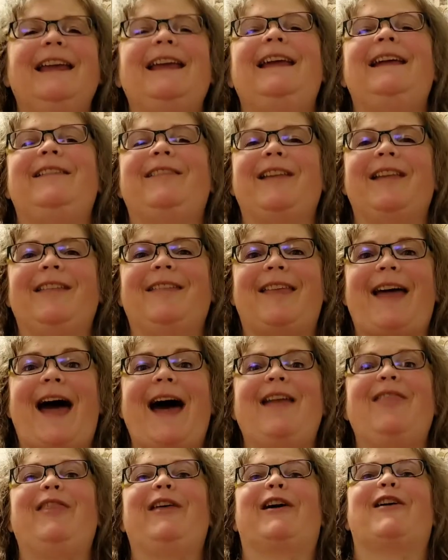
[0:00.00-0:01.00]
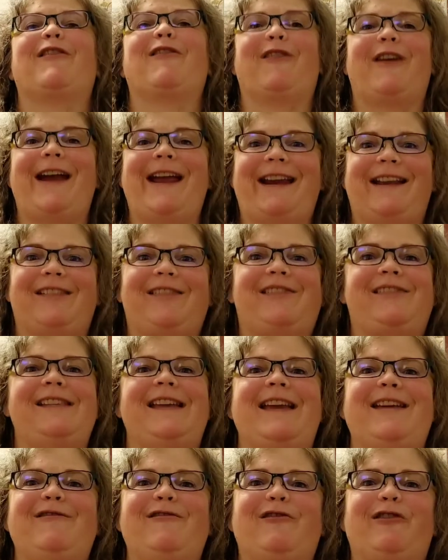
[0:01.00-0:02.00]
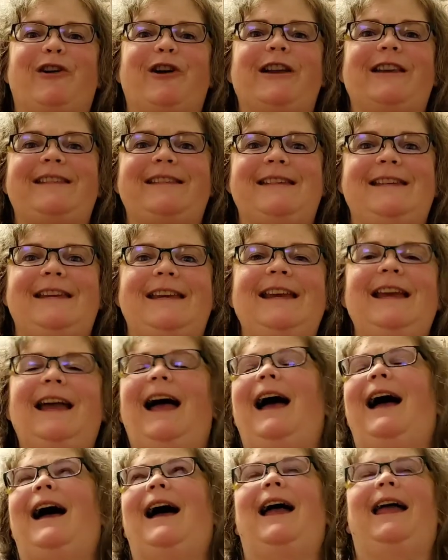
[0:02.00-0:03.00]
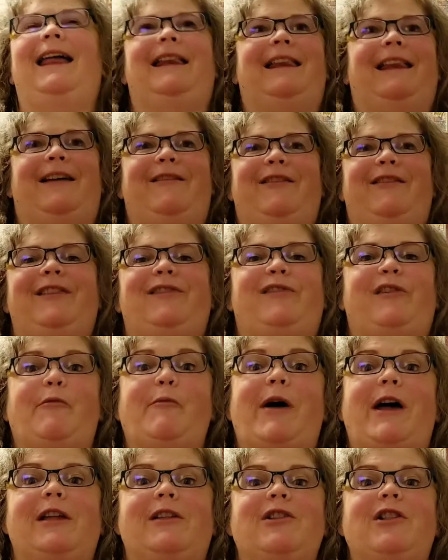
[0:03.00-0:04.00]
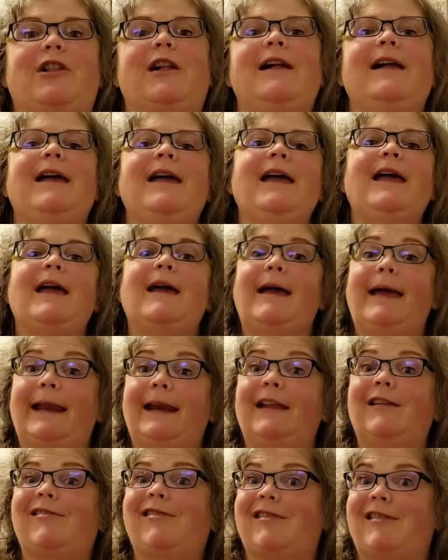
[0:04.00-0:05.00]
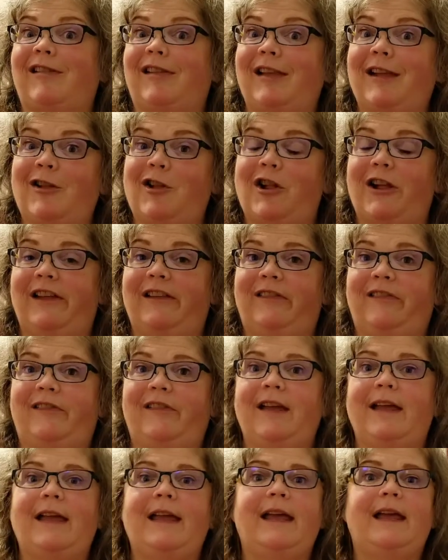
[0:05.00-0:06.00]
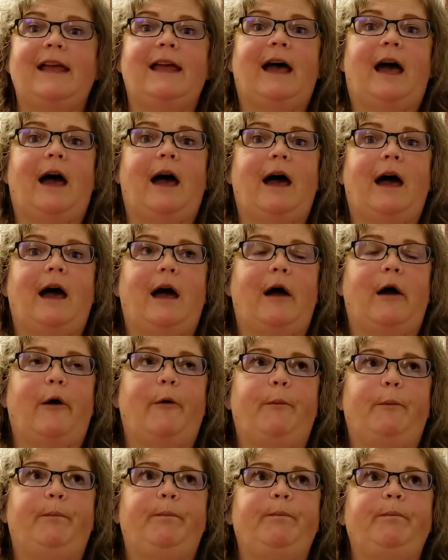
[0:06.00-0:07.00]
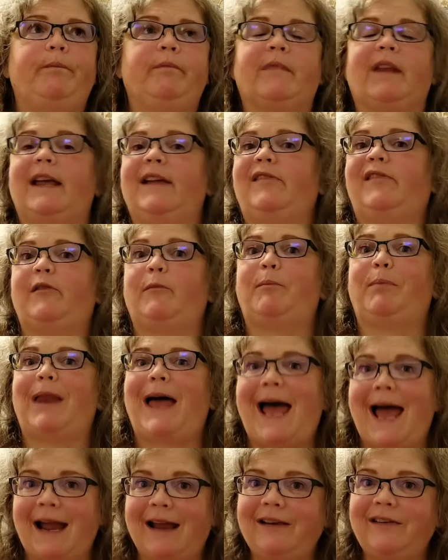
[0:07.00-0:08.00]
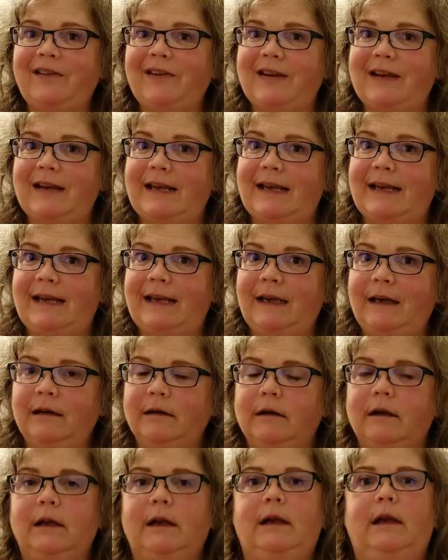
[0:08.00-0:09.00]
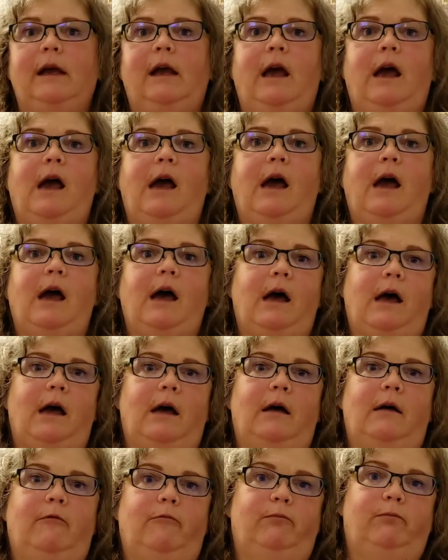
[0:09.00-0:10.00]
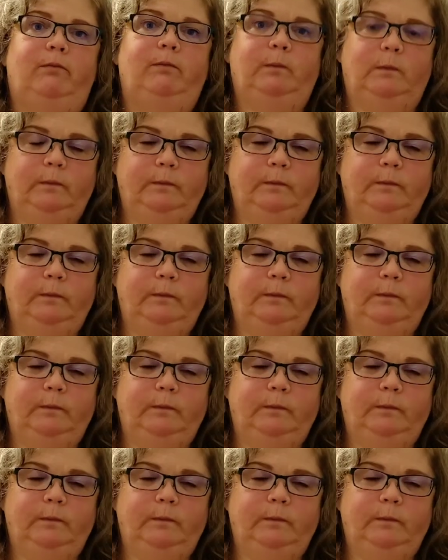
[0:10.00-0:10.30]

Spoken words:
Isn't that the greatest name for a tea? I love it so much. And it's delicious. It's a black tea. And